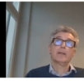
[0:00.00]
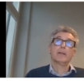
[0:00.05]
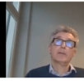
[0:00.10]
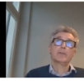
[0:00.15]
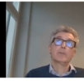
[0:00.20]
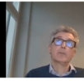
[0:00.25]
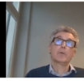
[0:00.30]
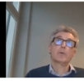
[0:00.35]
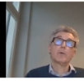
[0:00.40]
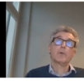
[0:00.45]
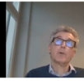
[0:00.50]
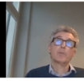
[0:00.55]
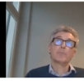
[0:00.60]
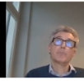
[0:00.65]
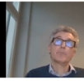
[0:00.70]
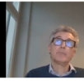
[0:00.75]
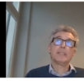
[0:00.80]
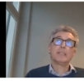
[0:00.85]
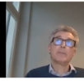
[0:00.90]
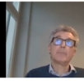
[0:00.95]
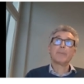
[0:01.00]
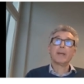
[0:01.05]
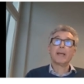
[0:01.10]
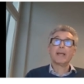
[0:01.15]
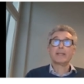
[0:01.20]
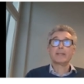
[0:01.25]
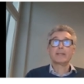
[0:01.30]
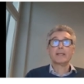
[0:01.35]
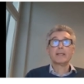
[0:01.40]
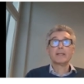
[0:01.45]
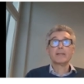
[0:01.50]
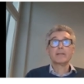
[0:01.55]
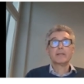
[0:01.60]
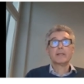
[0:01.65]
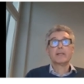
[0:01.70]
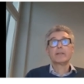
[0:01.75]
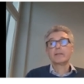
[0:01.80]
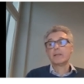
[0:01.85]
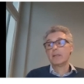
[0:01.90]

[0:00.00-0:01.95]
so-called bead-based assays.